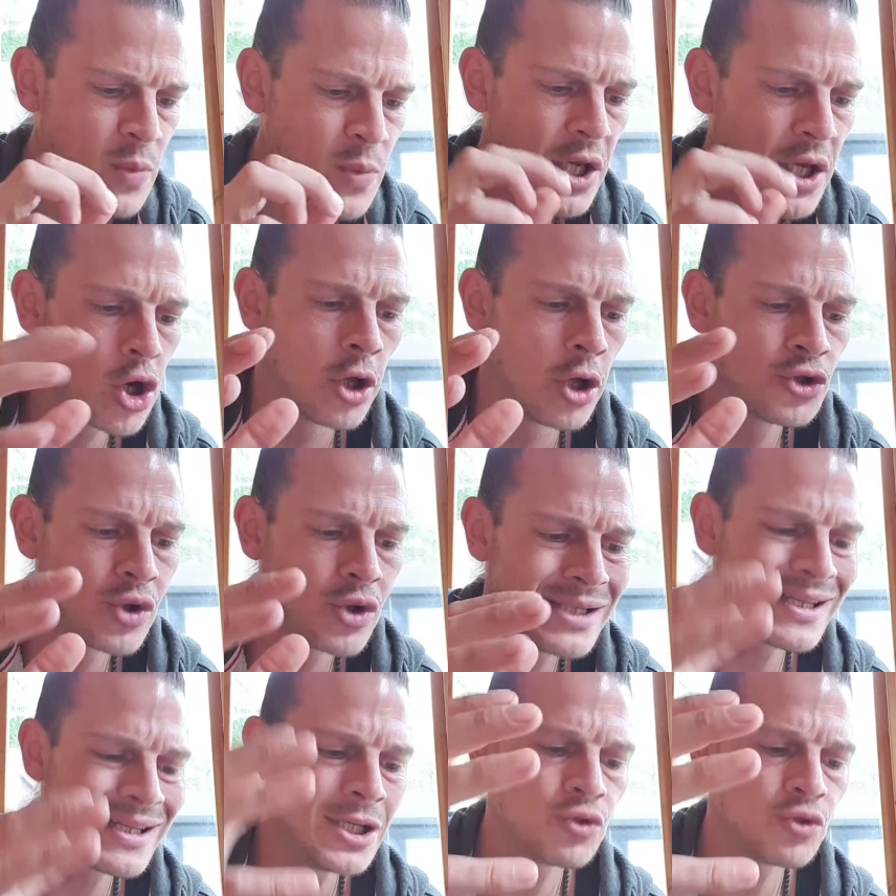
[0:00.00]
In
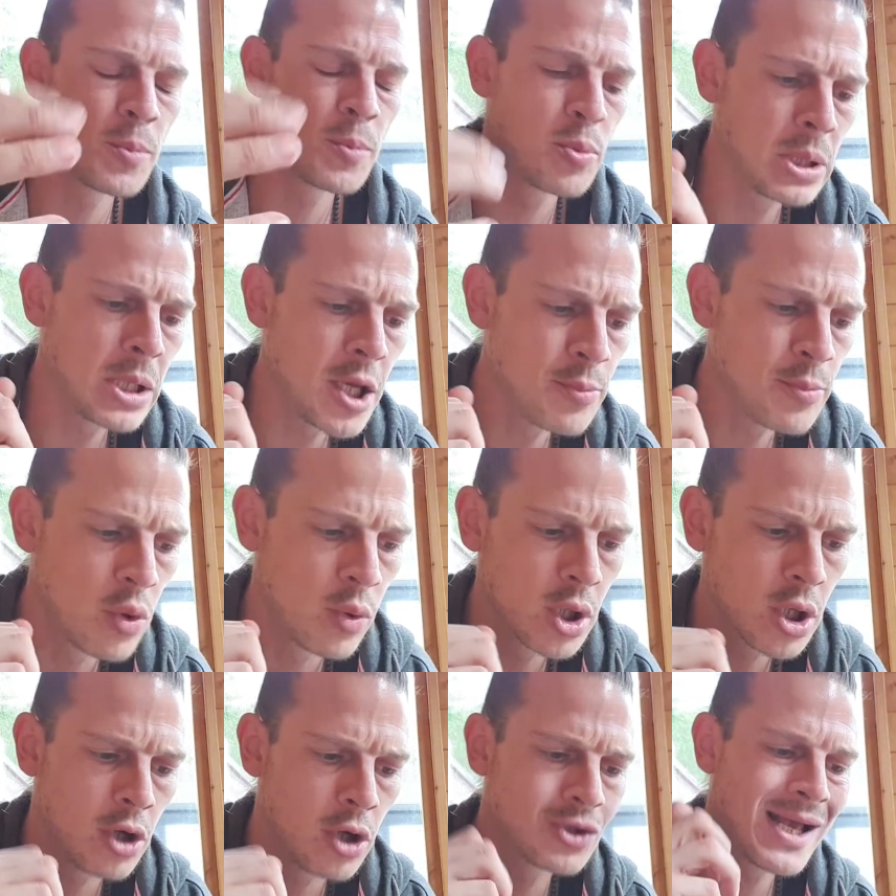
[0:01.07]
contrast, interoperability
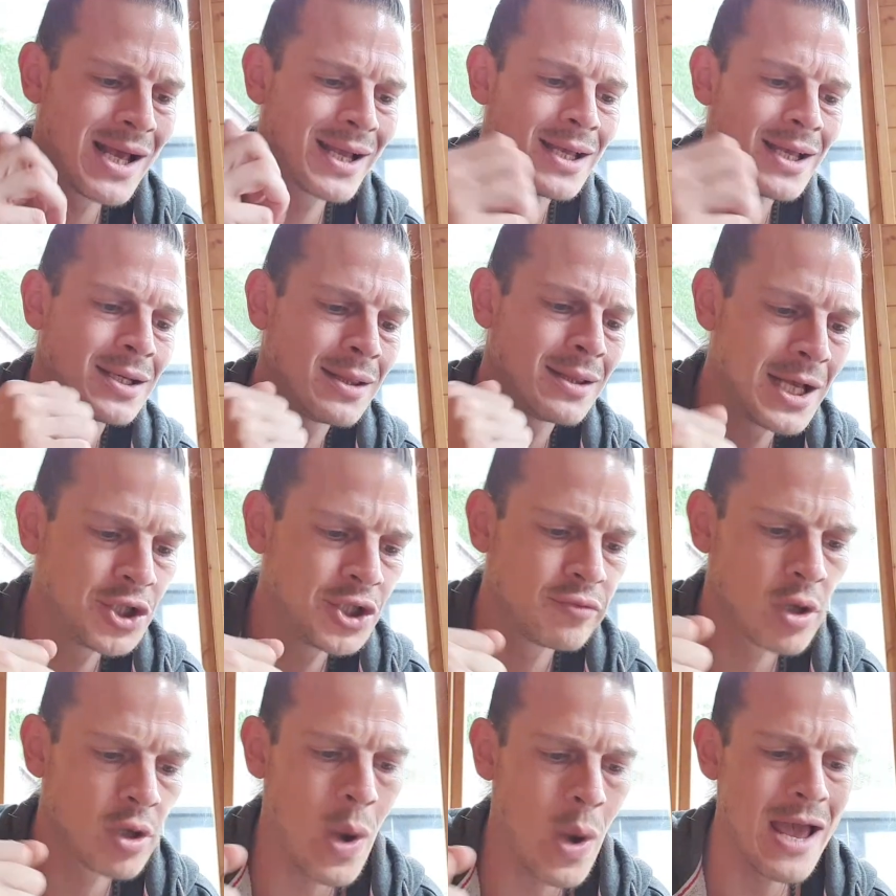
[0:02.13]
protocols like Interledger
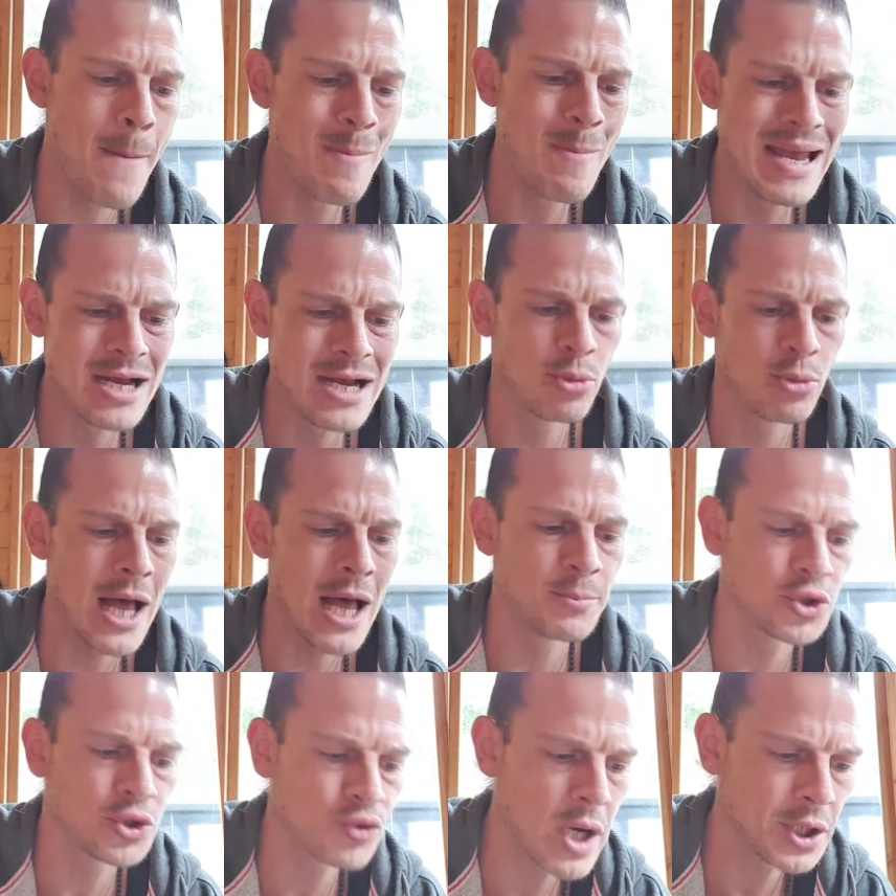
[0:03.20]
require minimal
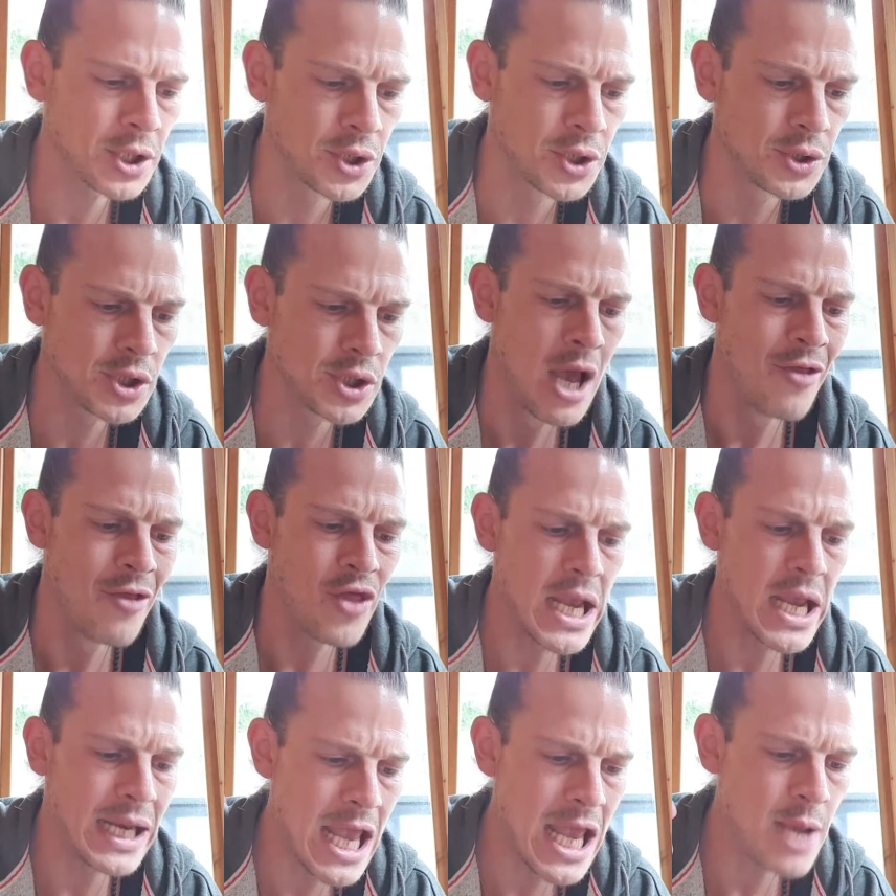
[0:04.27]
abstractions that
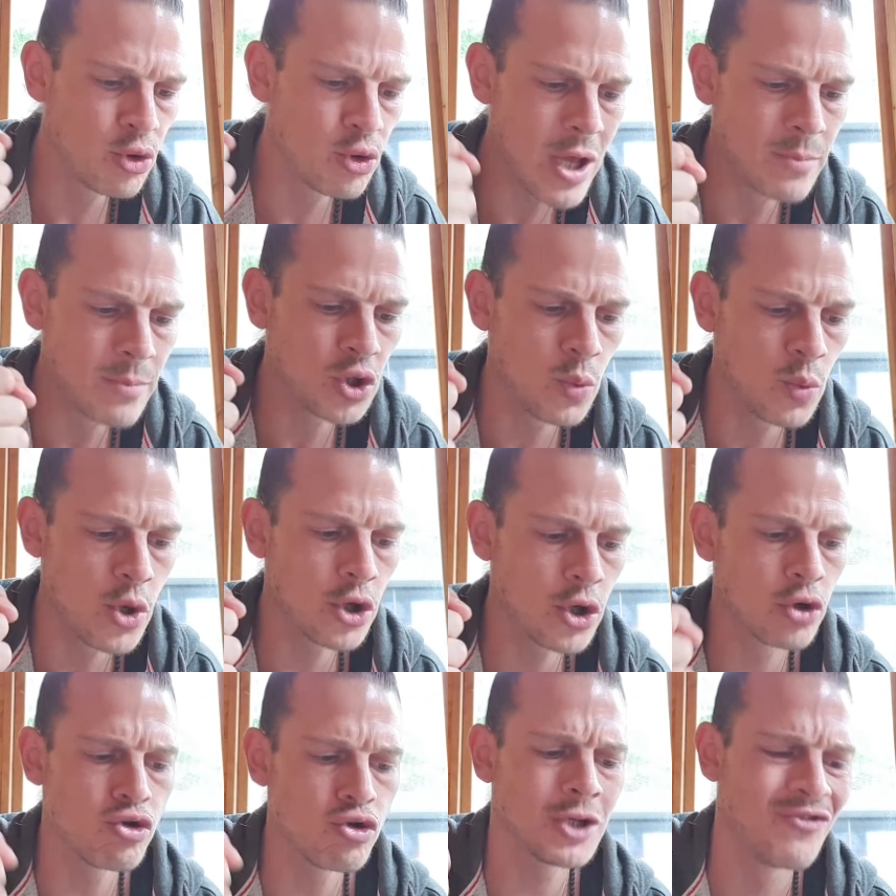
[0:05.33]
enable them to work
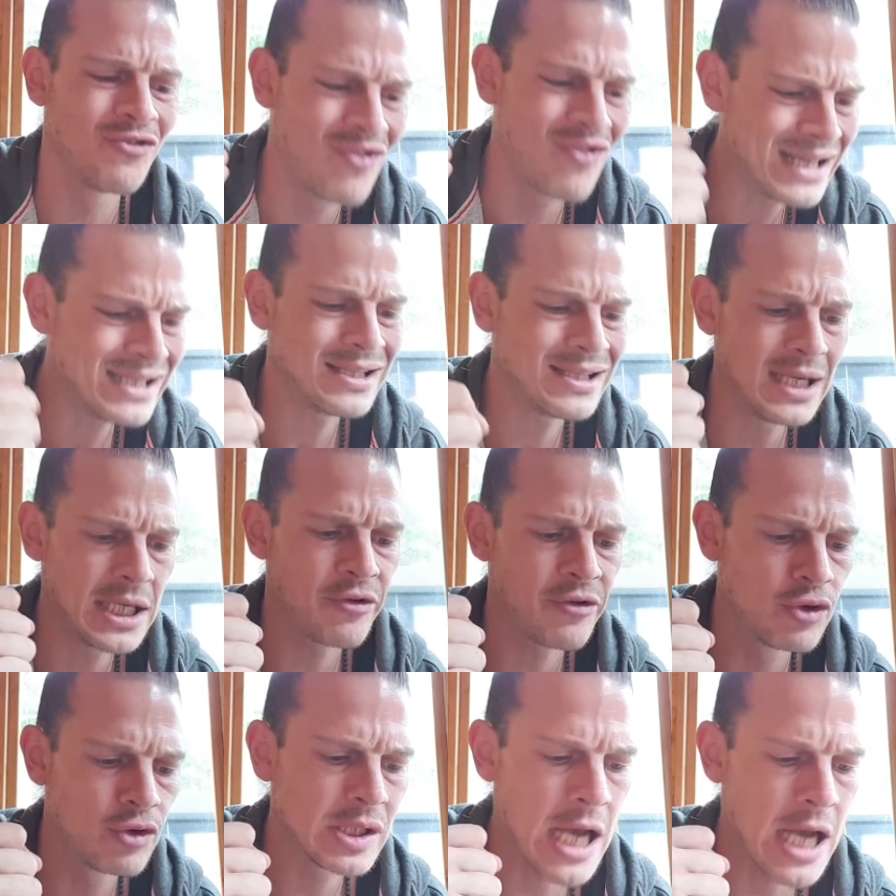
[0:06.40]
across vastly
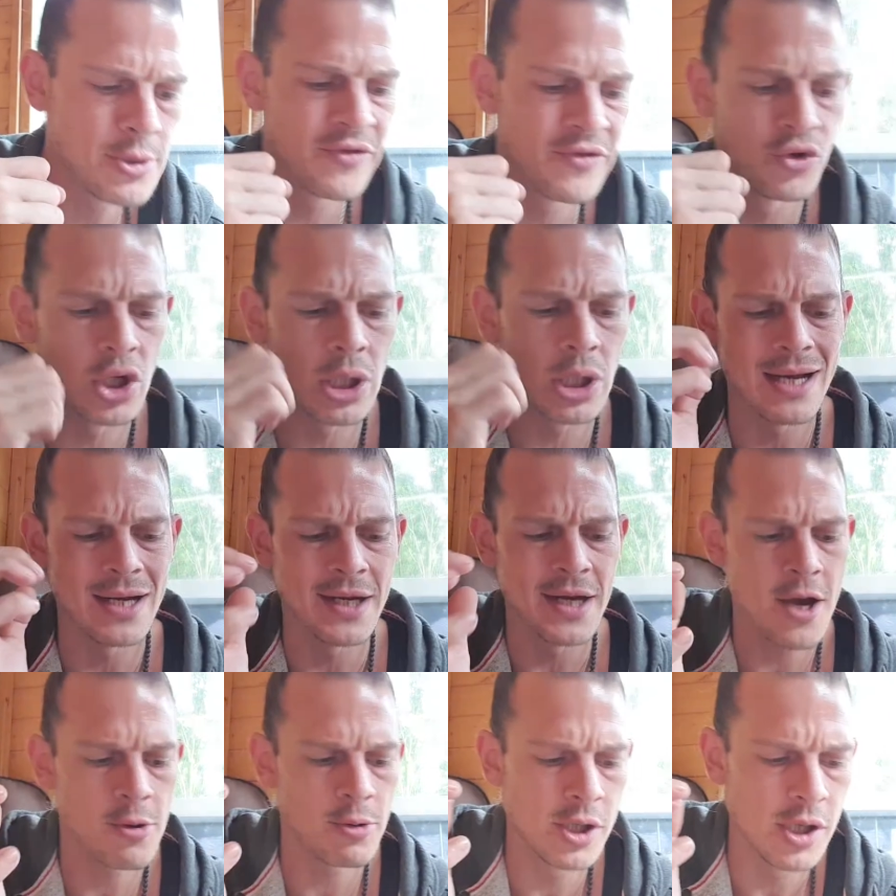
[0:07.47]
different types of underlying
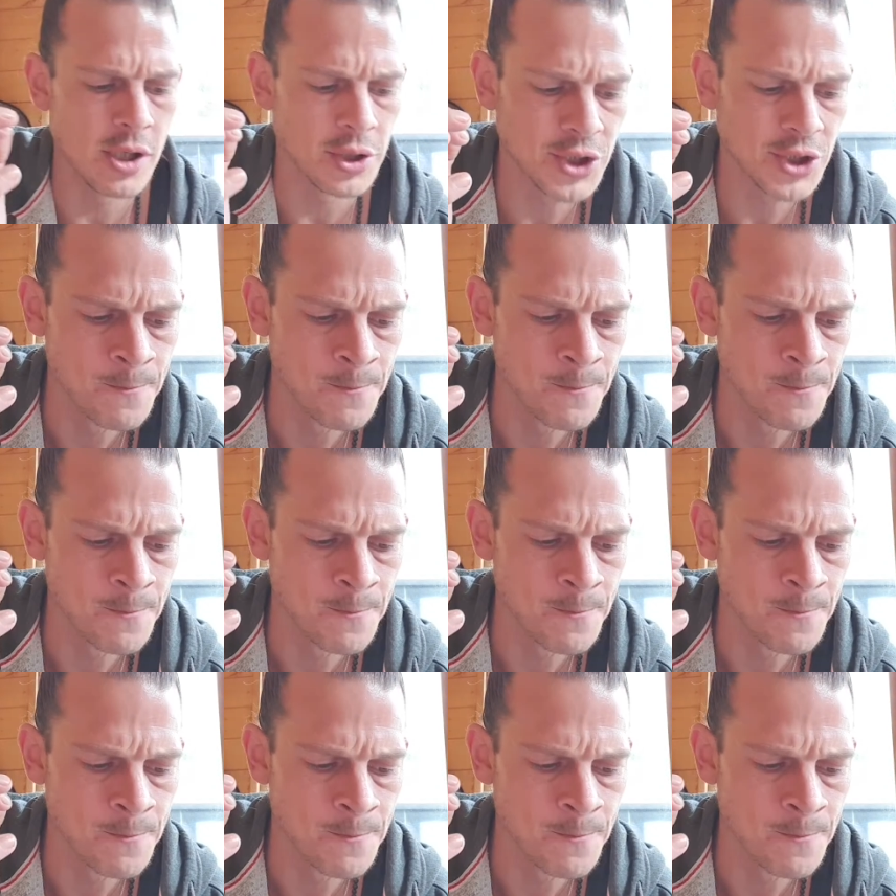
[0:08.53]
networks.